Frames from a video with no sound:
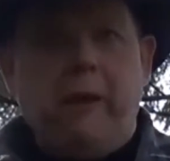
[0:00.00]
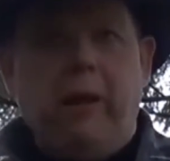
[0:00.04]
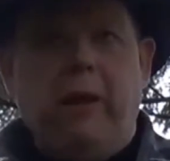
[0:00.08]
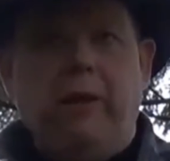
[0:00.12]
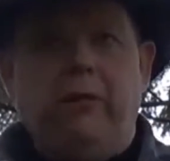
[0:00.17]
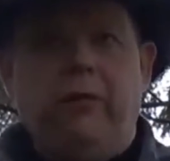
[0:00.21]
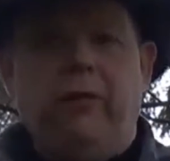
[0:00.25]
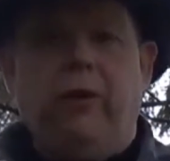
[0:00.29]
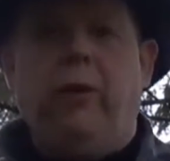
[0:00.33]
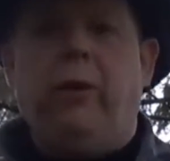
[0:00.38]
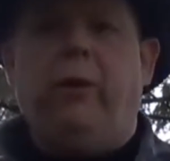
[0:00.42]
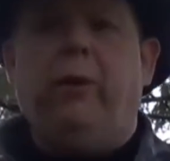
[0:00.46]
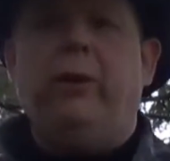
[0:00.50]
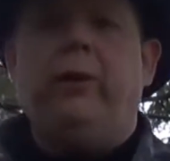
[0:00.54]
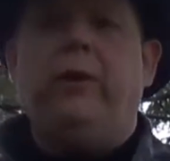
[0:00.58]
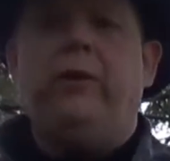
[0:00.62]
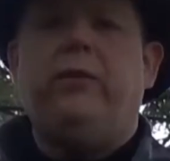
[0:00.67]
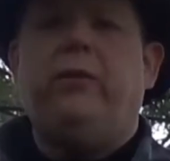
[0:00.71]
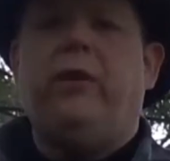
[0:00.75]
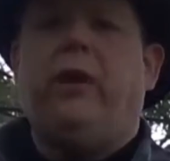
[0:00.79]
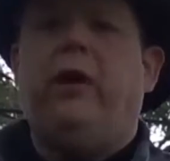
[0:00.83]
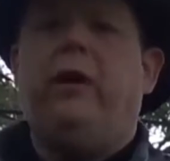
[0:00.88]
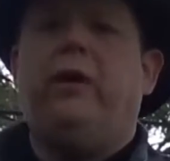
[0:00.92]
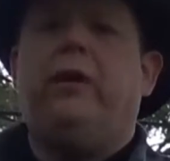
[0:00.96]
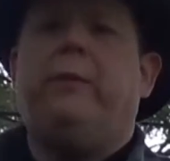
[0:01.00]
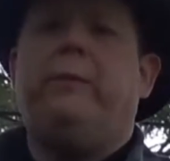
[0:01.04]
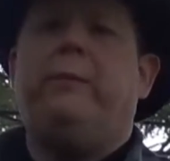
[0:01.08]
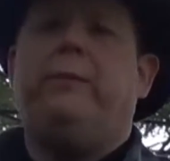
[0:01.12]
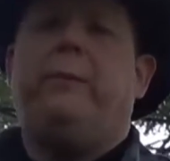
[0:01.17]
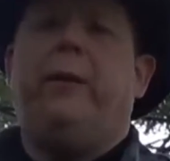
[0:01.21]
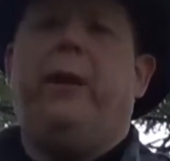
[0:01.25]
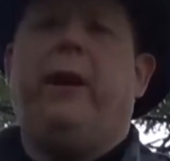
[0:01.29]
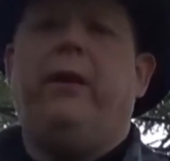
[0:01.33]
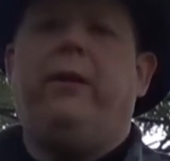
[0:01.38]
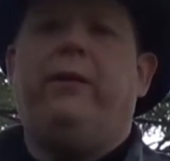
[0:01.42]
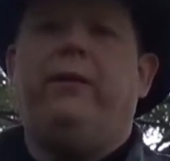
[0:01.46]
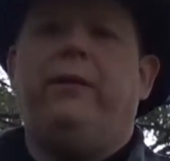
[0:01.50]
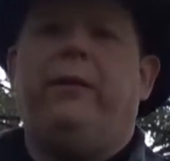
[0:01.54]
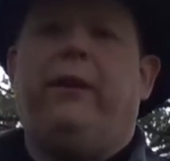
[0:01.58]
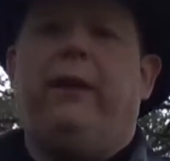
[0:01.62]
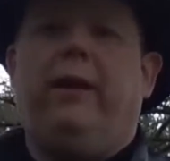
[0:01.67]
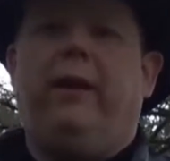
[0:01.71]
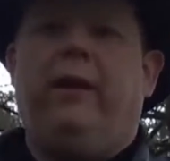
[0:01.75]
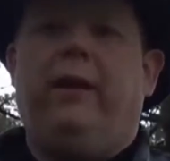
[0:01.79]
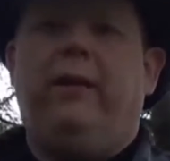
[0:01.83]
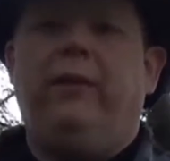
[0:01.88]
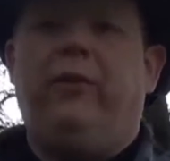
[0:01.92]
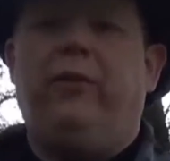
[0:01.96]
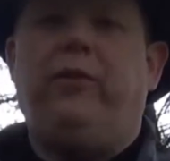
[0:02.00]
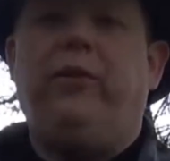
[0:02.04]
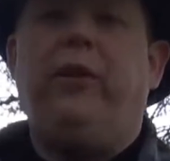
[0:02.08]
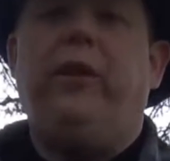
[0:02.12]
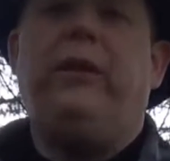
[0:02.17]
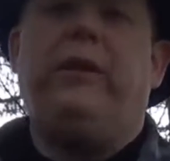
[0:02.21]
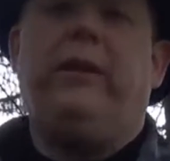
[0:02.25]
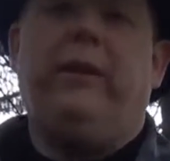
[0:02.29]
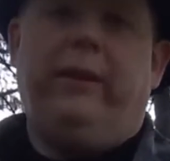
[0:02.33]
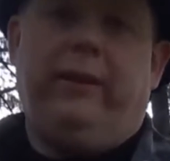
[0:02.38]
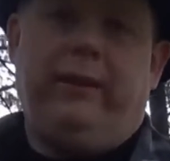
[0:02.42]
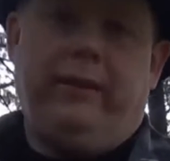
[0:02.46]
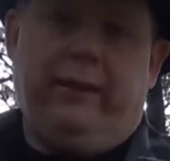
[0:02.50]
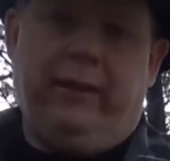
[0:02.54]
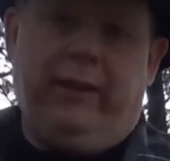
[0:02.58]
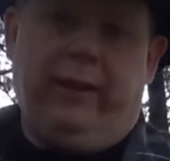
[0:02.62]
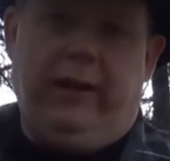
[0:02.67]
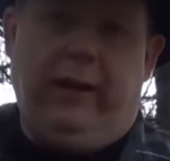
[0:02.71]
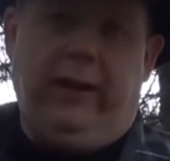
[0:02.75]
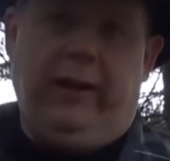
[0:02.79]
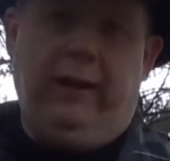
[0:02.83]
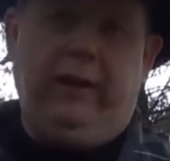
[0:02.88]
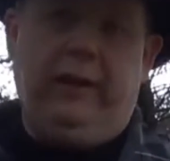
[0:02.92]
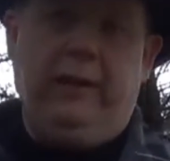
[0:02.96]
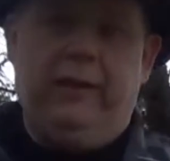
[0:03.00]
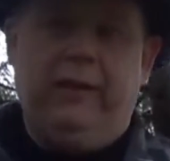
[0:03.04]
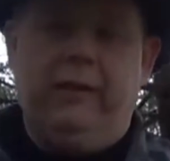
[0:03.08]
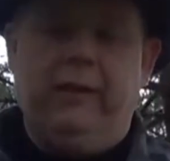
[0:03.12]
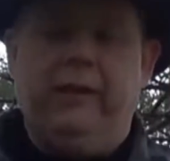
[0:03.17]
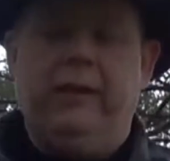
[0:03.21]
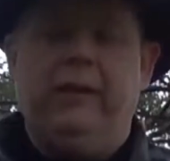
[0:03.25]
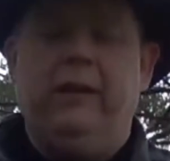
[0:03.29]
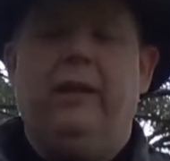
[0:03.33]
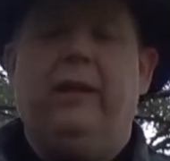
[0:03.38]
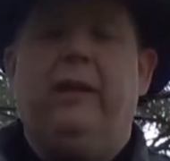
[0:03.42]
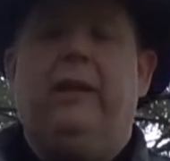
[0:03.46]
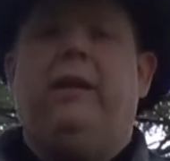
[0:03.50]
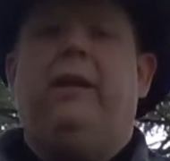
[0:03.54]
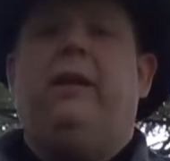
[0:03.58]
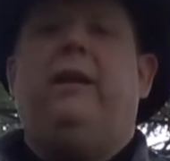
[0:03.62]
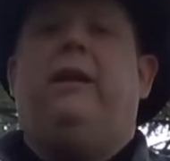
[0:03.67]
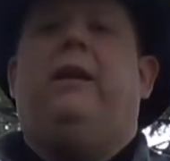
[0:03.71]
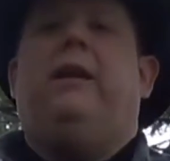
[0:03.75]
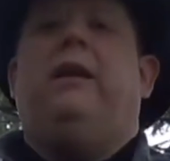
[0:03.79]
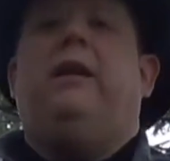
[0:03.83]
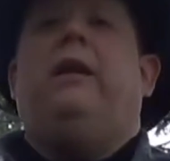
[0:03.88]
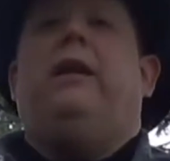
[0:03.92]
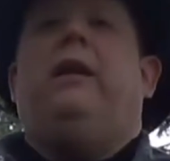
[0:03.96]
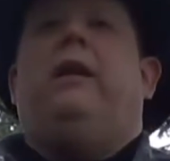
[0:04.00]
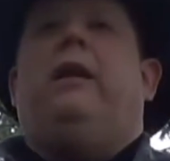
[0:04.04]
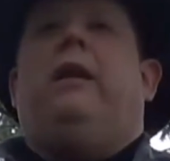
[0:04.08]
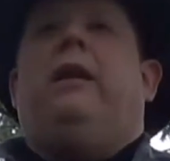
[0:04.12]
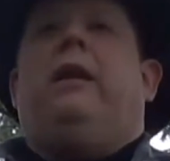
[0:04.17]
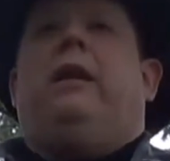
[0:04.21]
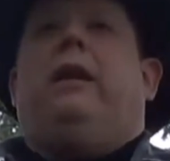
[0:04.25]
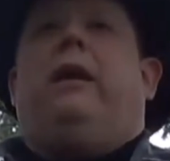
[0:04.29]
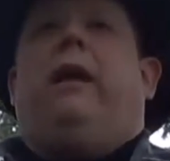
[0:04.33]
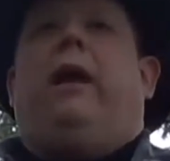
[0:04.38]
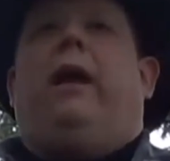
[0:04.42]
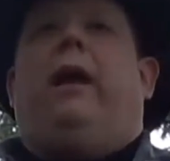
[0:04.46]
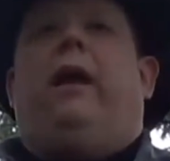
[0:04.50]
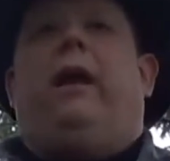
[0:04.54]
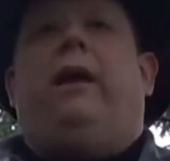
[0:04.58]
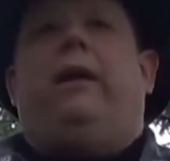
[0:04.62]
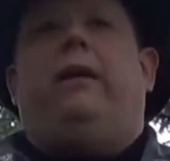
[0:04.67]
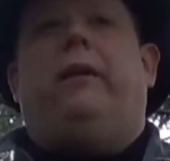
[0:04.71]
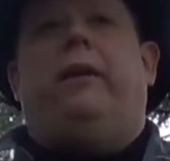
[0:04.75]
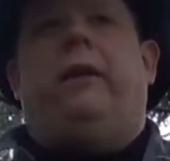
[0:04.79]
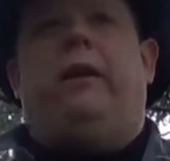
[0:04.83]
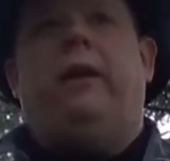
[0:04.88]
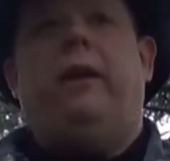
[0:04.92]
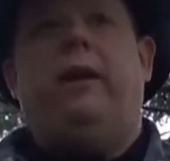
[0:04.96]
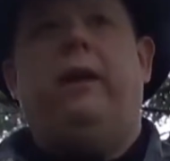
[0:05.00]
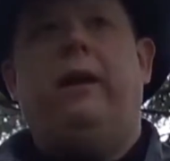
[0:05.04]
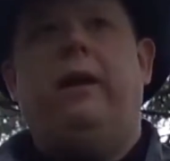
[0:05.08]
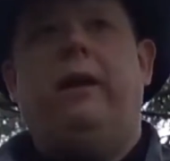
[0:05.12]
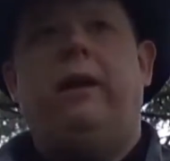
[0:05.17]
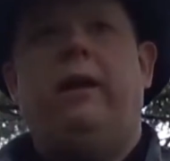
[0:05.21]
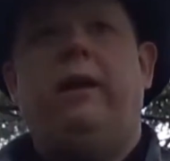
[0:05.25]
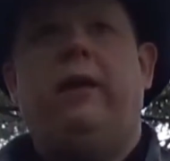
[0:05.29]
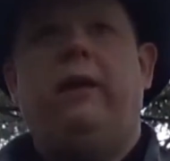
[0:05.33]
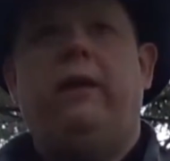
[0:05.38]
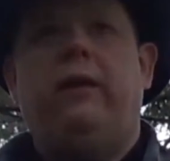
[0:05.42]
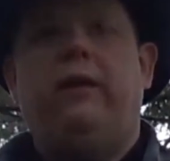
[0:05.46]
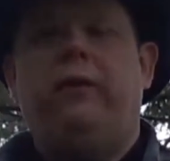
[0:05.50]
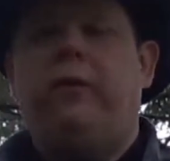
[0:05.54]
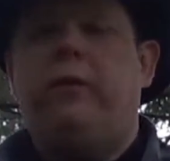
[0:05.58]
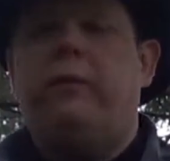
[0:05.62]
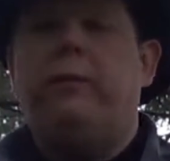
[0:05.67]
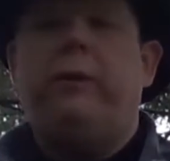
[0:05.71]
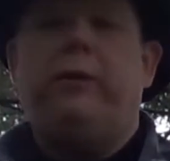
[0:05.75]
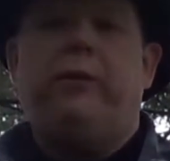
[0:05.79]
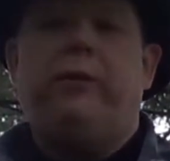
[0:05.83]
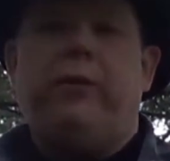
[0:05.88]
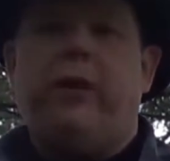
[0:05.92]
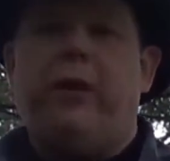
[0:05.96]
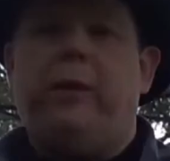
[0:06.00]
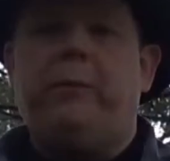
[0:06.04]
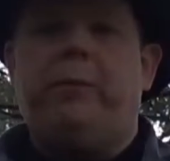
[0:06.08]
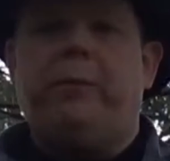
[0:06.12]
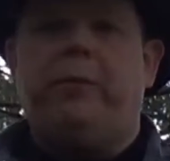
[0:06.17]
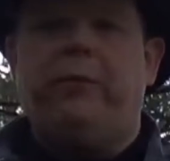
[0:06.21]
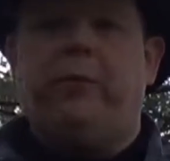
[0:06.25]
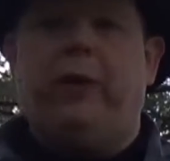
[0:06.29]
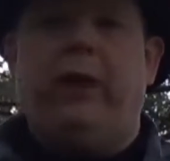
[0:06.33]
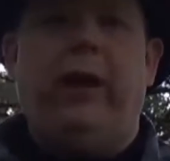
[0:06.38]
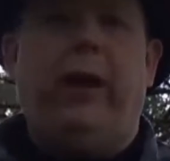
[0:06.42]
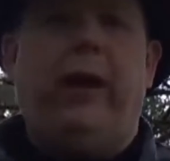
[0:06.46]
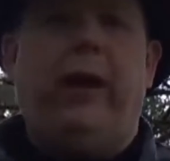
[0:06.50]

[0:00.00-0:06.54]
So I wanted to talk about signaling today and some examples I